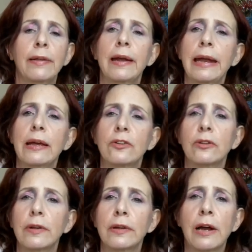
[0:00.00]

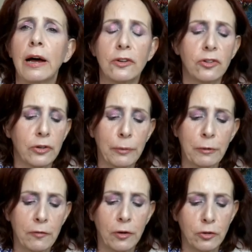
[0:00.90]
Laneige, Laneige. I'm
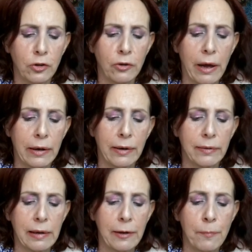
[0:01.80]
never sure how to
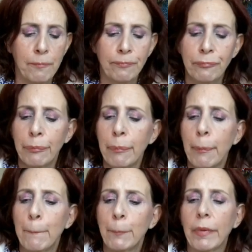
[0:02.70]
say it.
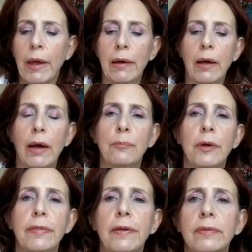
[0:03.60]
Uh,
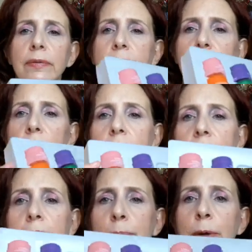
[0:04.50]
but this their
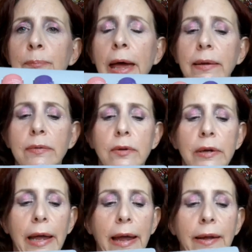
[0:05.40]
sleeping mask,
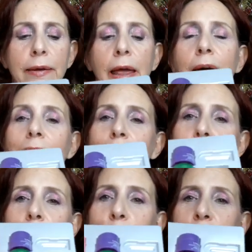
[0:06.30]
and I
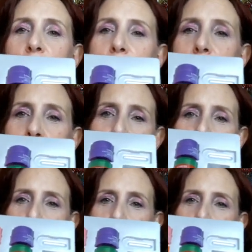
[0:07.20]
already put this in
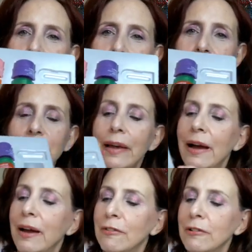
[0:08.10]
my purse.
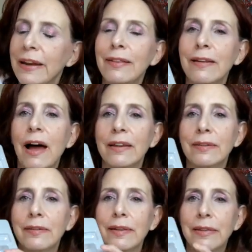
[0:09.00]
I already
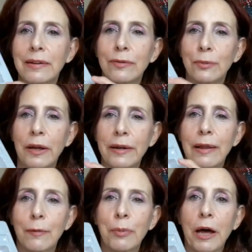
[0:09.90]
lost this one
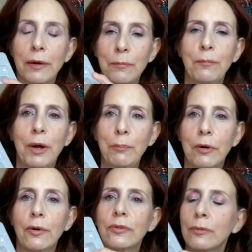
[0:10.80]
in the bottom of my
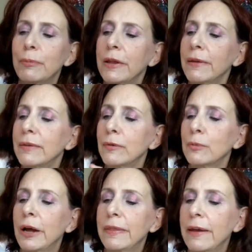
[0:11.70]
purse, but that's
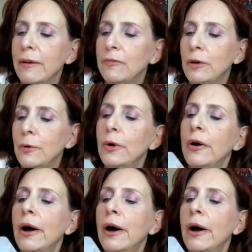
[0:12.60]
why they give you